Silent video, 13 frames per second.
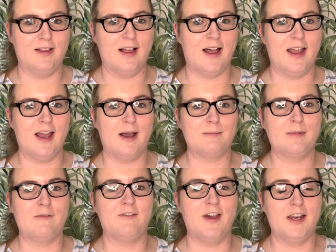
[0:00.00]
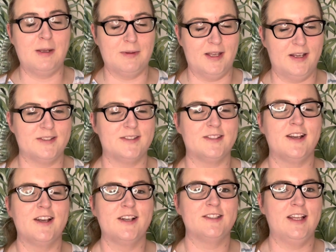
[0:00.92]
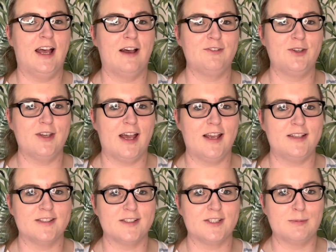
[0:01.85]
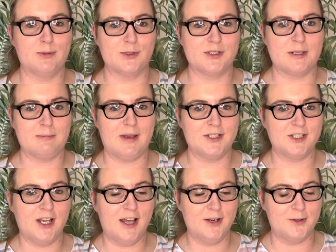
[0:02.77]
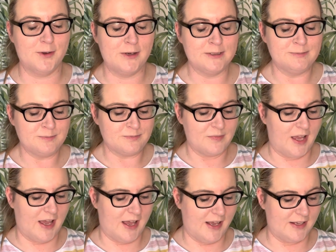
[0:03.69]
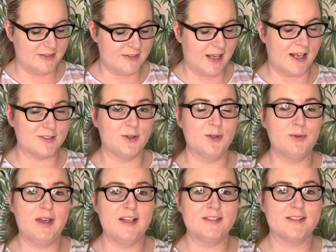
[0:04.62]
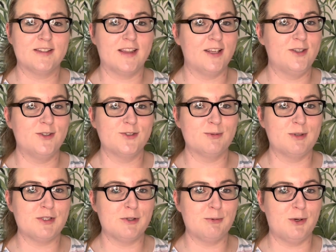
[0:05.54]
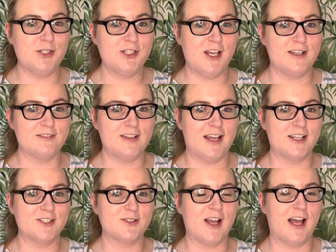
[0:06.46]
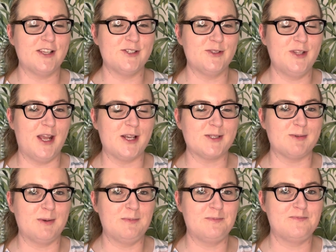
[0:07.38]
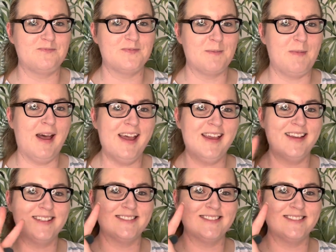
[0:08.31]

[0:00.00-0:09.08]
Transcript: I am very blessed to have you guys supporting my channel, and as always, thank you so much for watching, and I shall catch you on the next one. Bye.